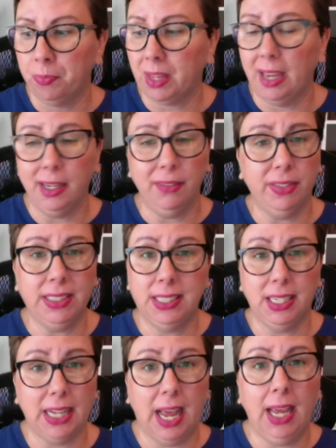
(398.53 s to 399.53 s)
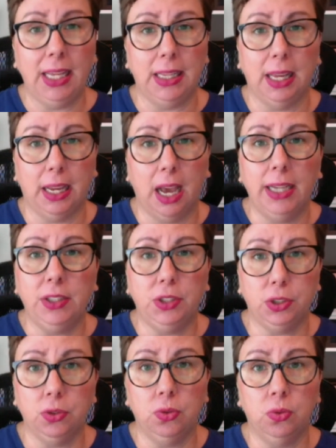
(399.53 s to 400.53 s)
And even today, like I
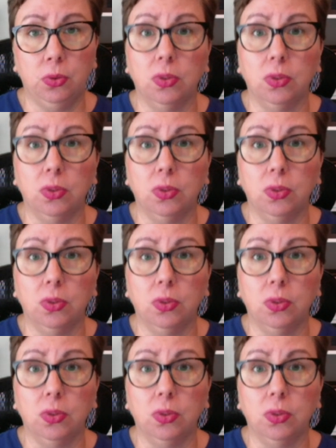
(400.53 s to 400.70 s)
do